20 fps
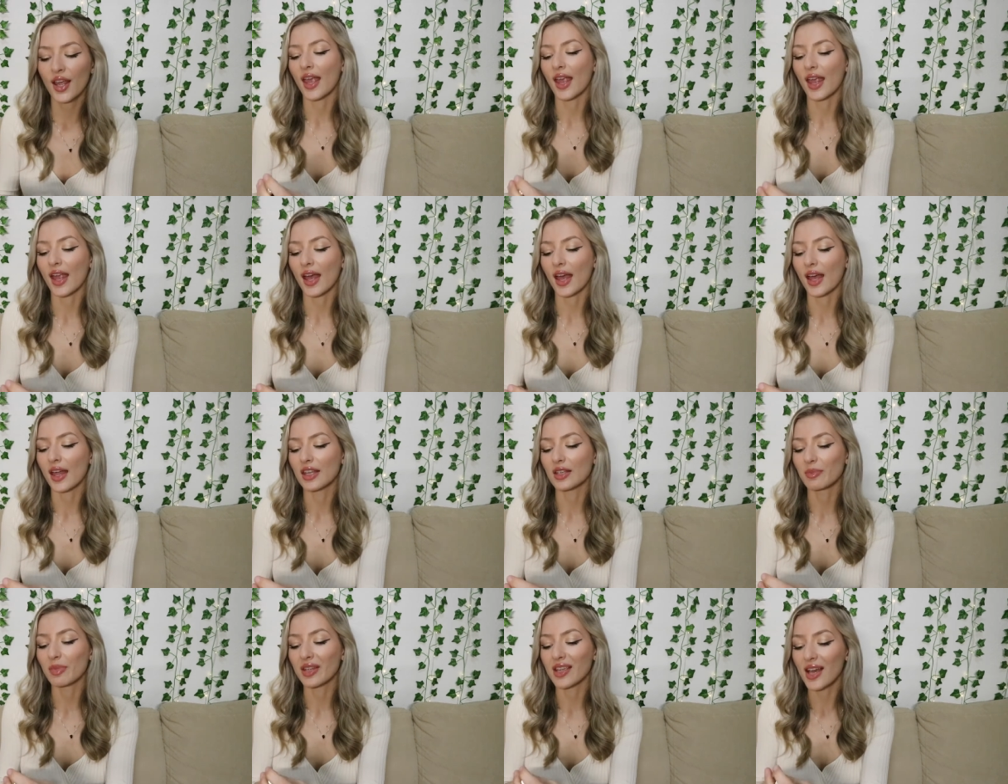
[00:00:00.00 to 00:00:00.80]

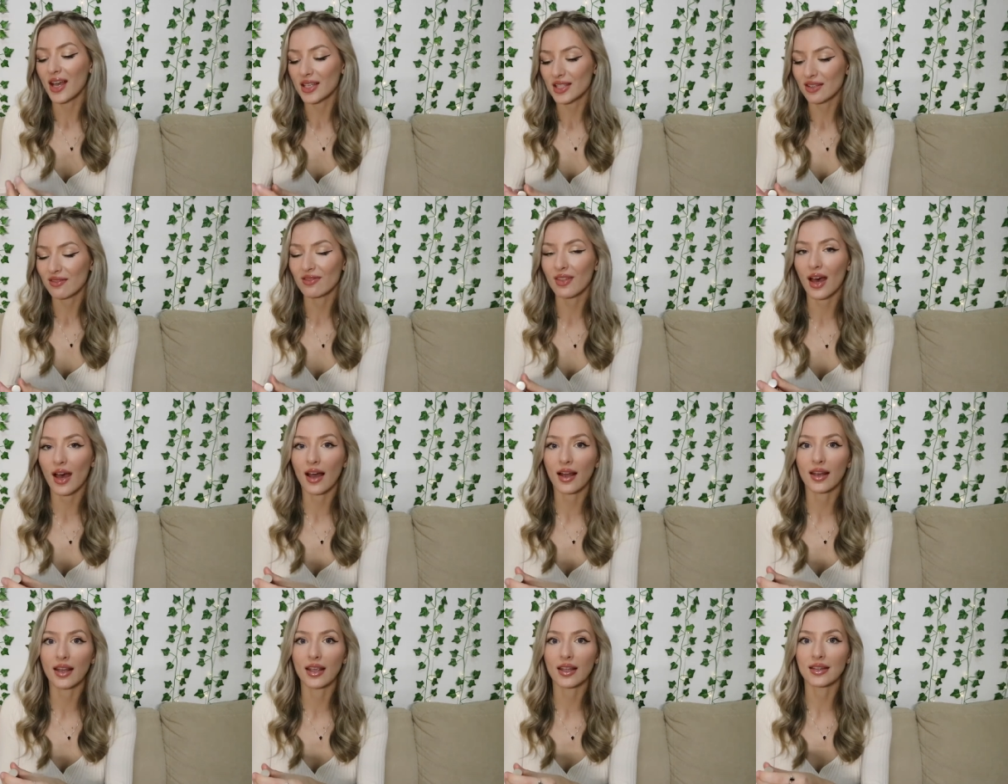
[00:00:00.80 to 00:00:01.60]
and because of
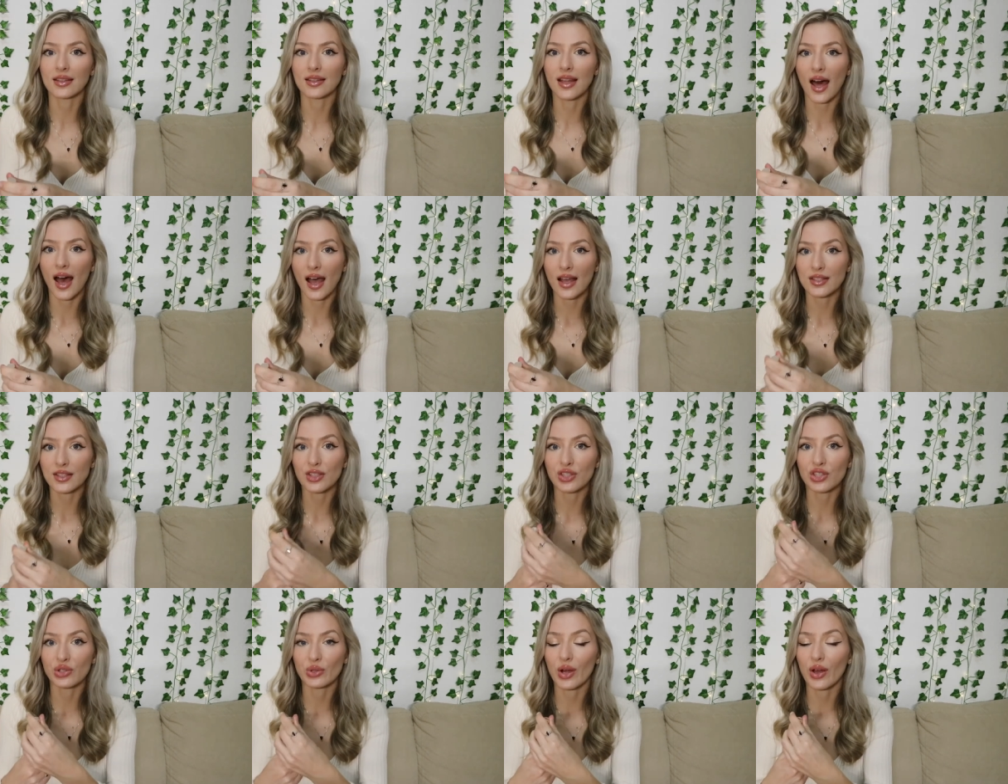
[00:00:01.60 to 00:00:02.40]
that it
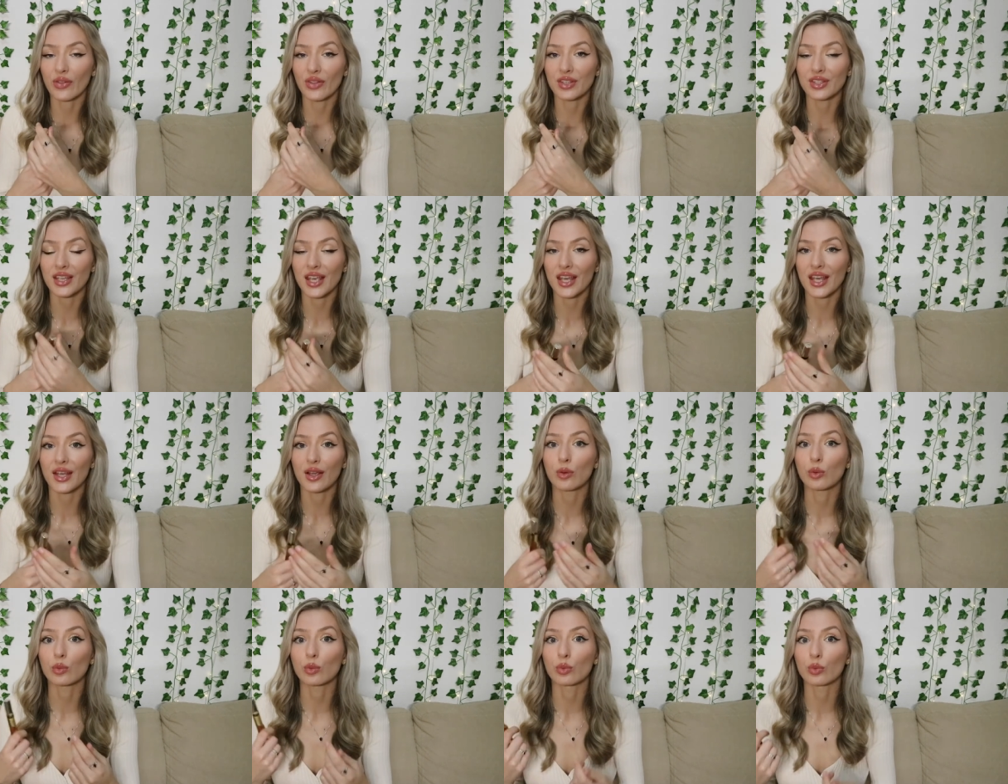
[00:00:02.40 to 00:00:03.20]
lasts throughout the
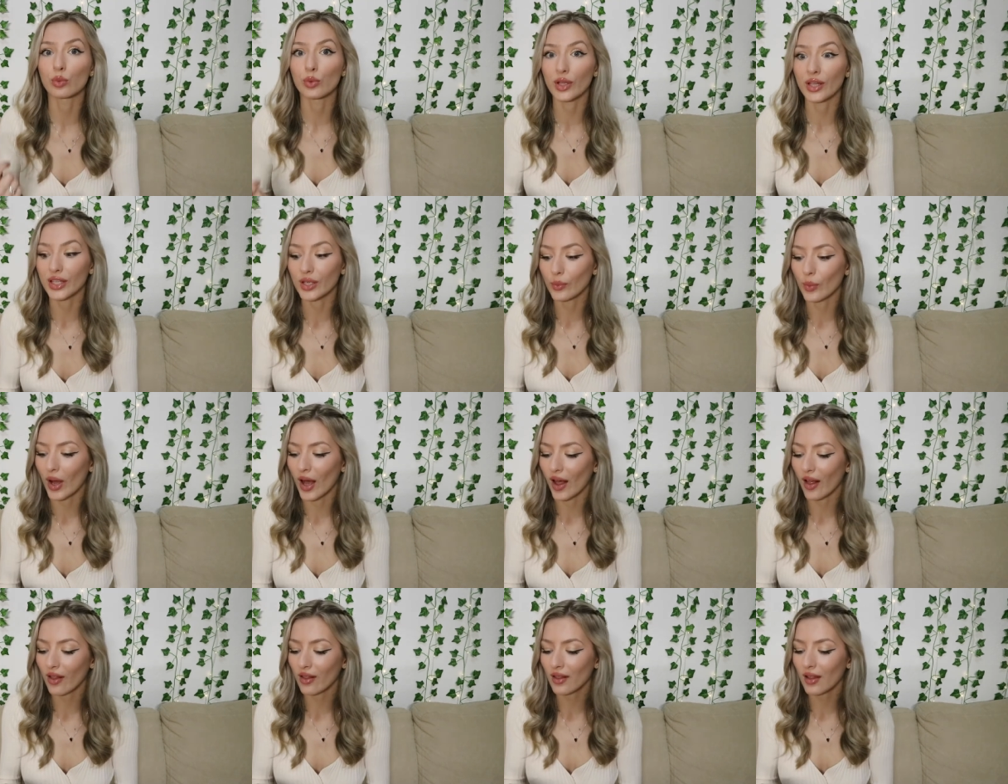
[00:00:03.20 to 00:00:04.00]
day really
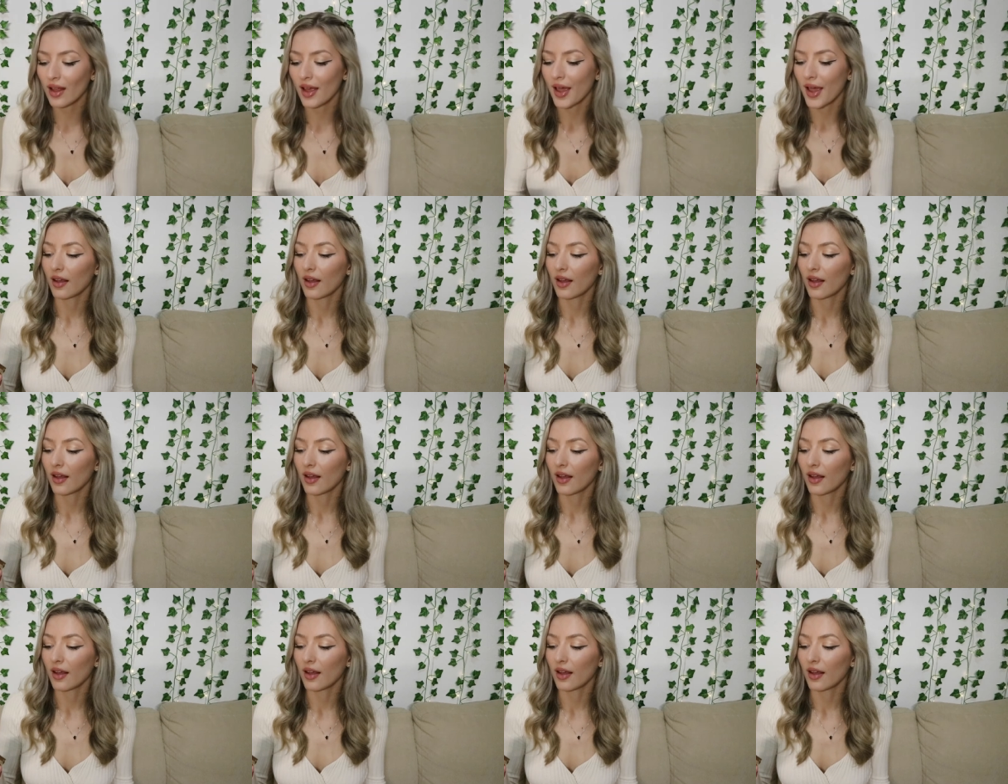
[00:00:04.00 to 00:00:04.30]
well.